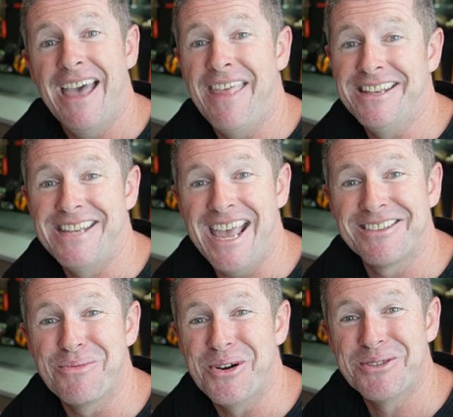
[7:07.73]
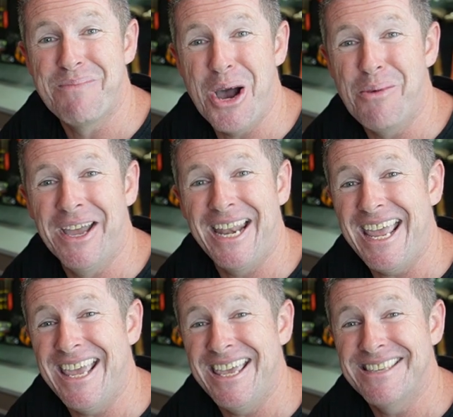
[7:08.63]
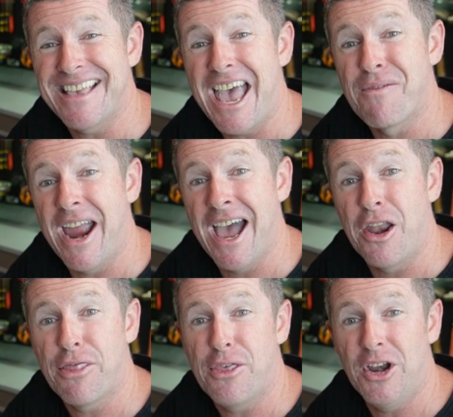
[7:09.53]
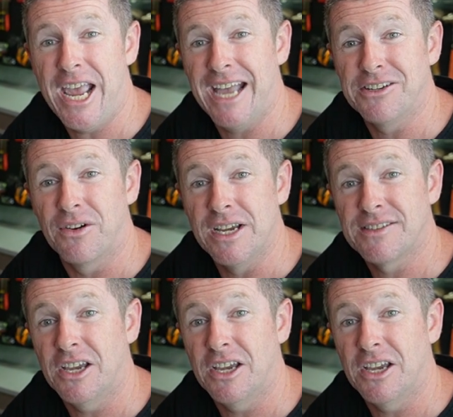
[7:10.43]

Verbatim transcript: and then down towards Melbourne is around 38 degrees.